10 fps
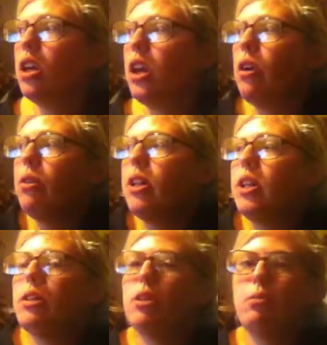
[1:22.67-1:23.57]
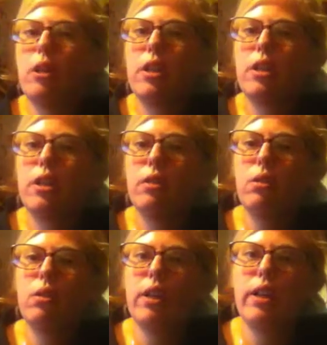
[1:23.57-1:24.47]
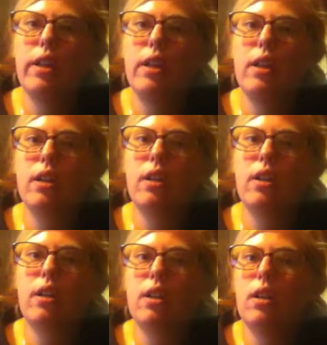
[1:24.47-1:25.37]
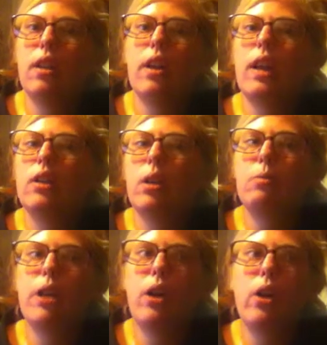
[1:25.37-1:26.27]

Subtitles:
not really too much to really, I guess, update